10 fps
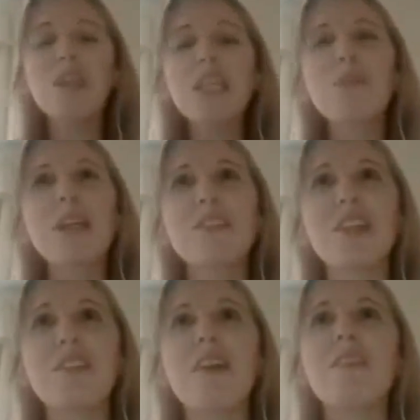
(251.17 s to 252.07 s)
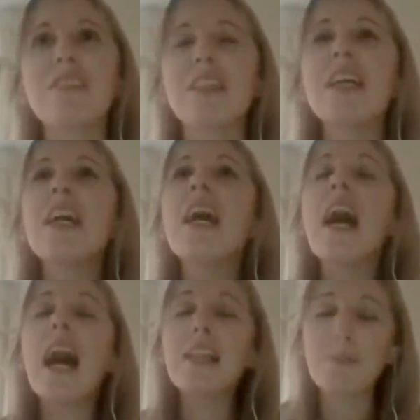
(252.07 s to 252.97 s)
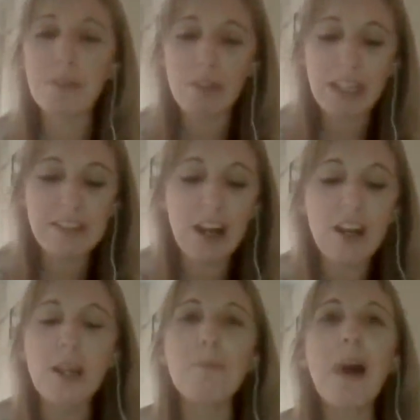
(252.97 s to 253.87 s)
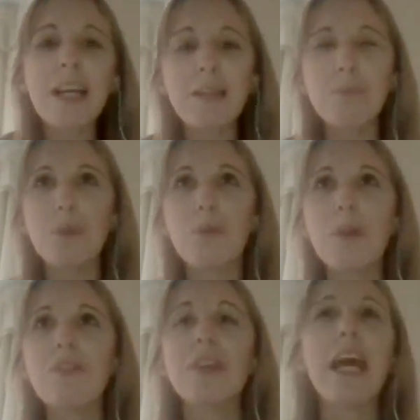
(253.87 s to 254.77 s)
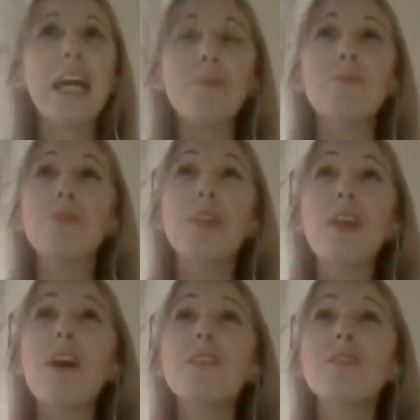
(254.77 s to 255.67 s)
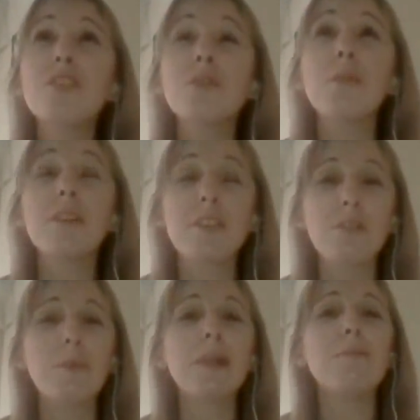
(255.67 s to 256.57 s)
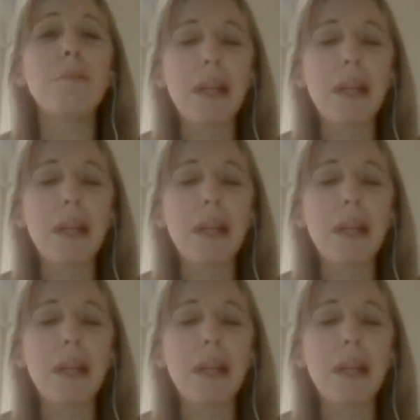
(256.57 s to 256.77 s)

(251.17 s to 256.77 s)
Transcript: really quick turnaround, and it's been really tired. I'm back in Bournemouth, and the last 2 months have been